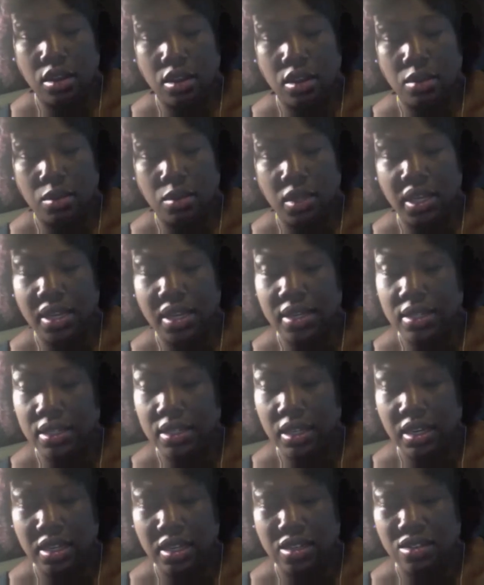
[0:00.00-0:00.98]
like I
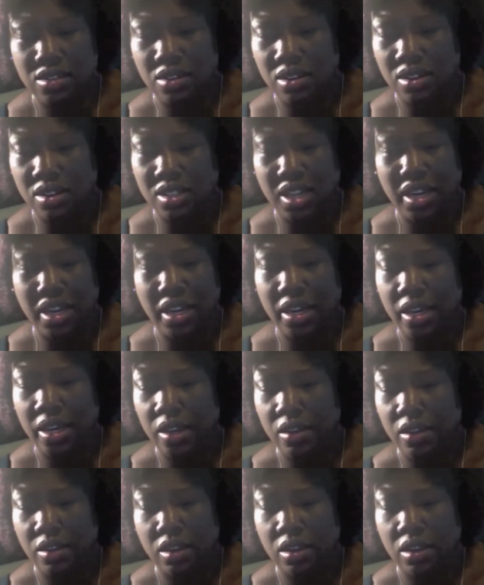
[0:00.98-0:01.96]
said, I started taking
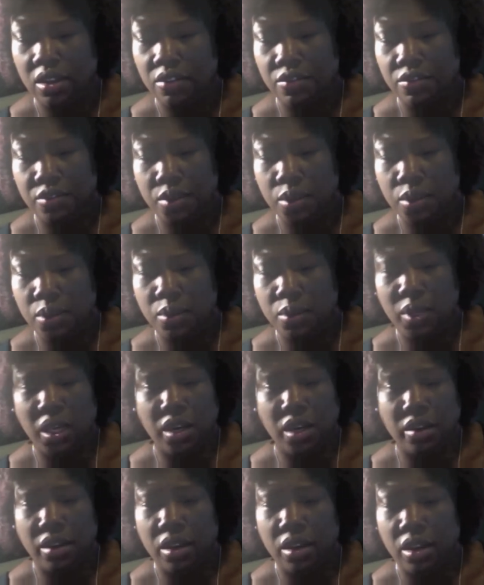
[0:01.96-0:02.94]
out a few here
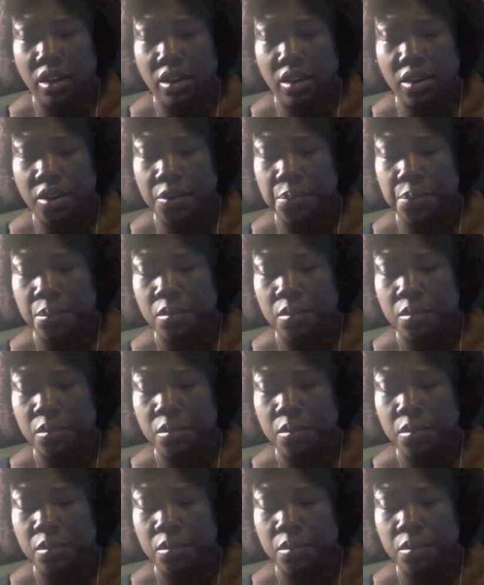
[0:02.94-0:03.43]
and there